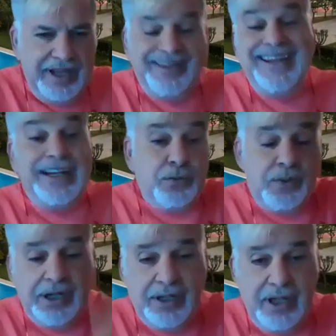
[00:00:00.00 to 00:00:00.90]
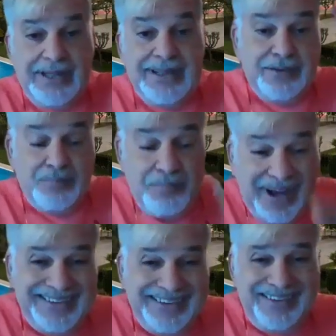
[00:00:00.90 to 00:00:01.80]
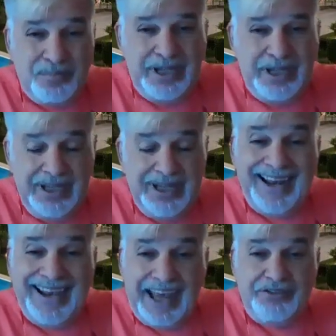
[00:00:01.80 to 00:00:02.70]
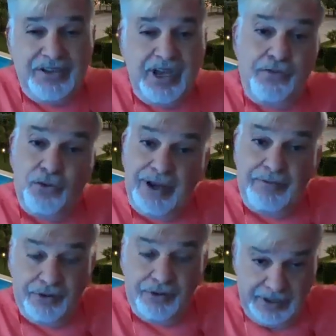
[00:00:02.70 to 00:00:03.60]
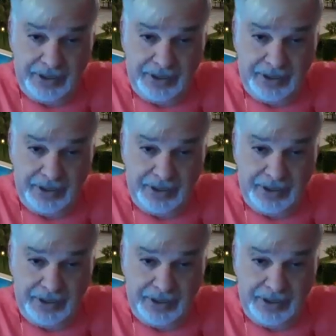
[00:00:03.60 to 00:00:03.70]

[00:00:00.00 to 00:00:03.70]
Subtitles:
it's another one that might be lasting forever.